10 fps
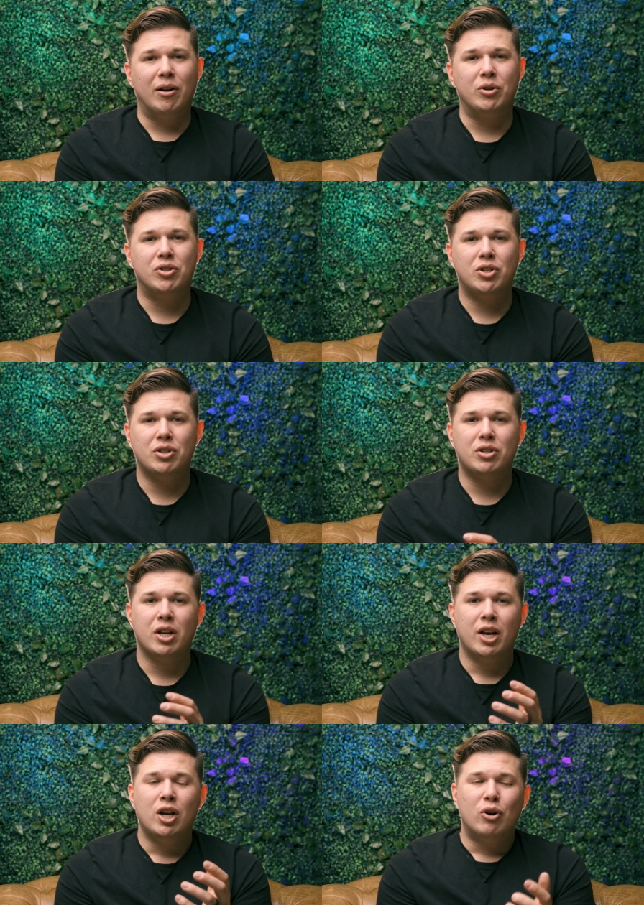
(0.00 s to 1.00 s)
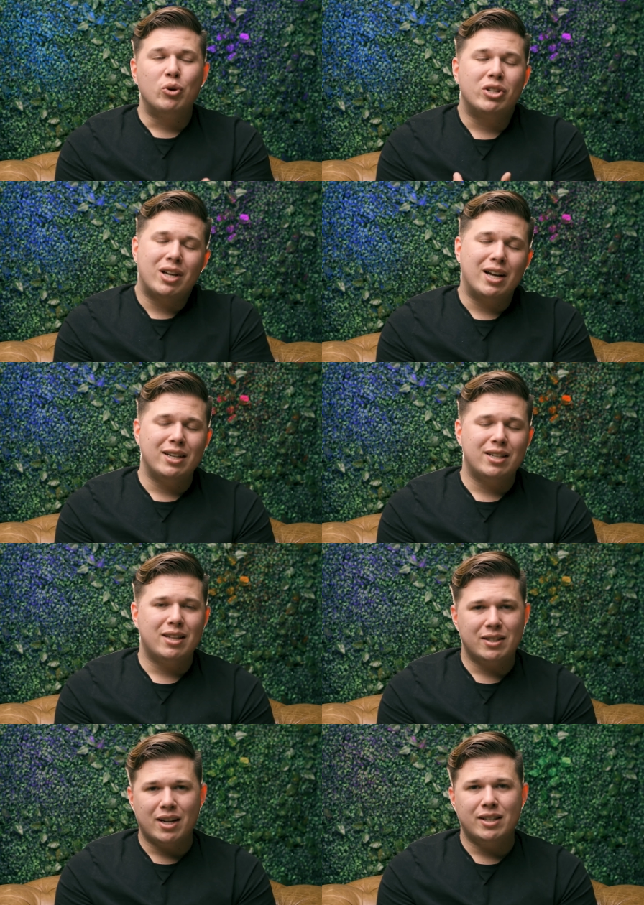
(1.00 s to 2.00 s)
I was just resigned to
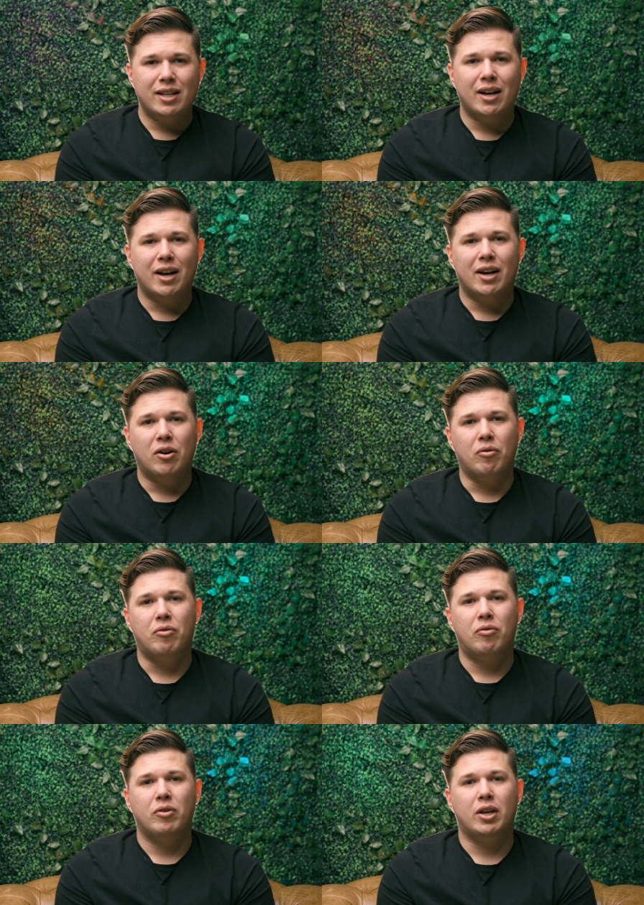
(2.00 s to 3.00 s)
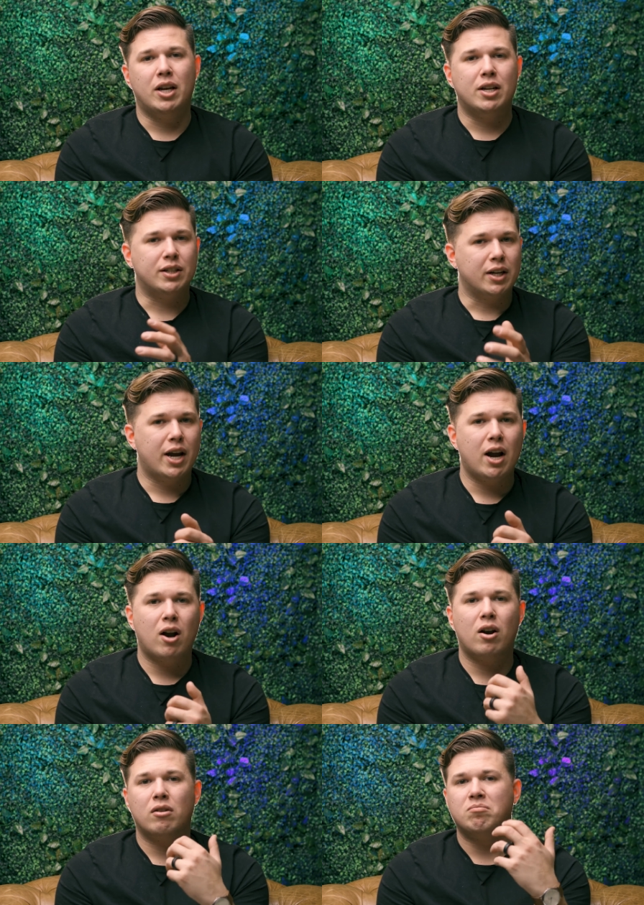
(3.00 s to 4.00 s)
this idea of he doesn't
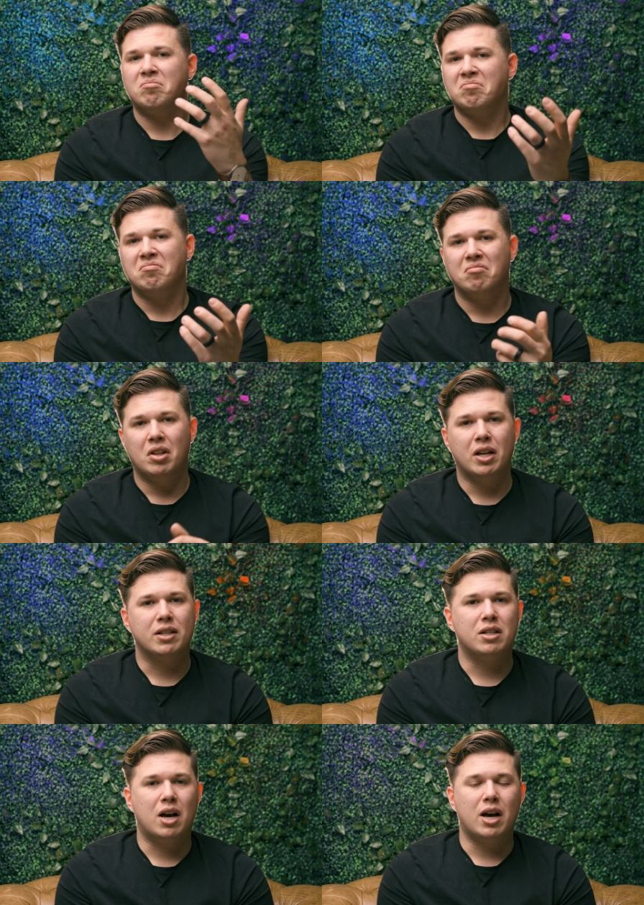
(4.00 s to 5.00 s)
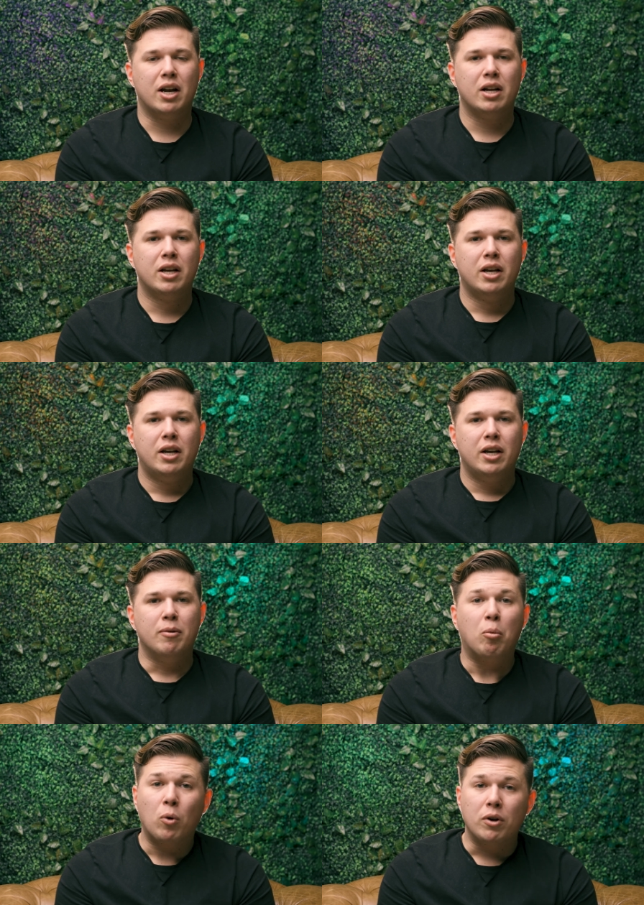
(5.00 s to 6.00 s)
care. It's not
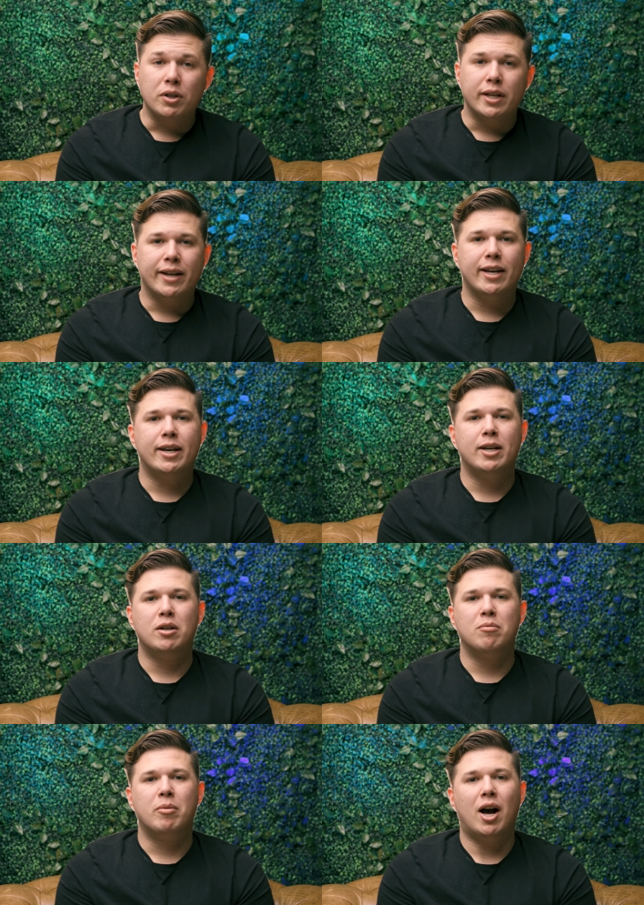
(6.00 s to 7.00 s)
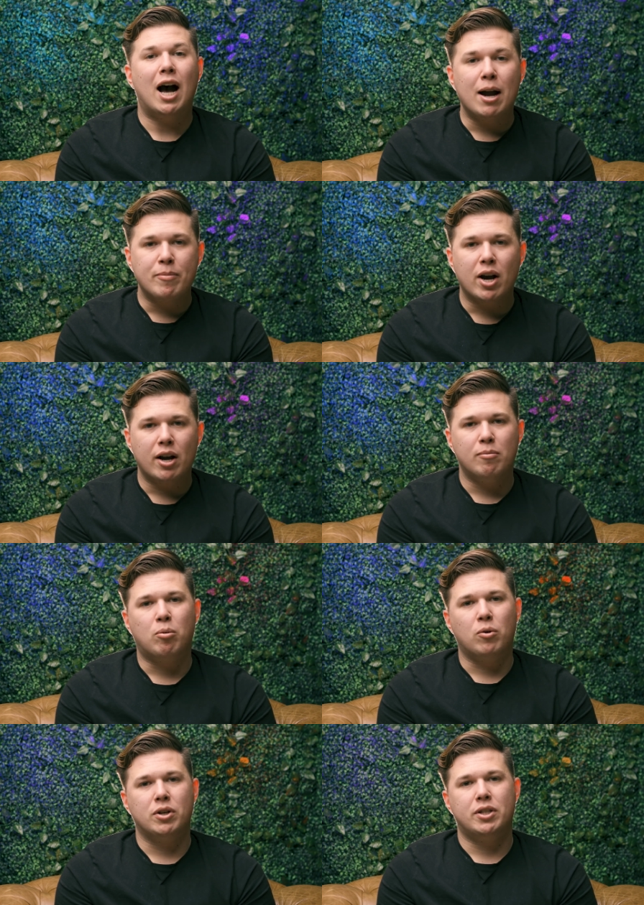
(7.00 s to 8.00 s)
important to him. I'm not
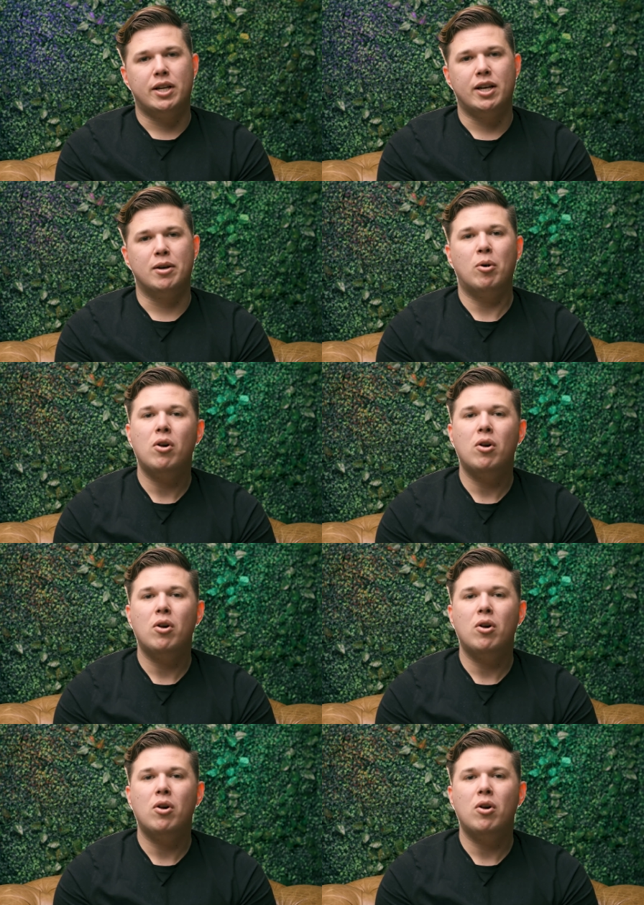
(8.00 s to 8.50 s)
important to him.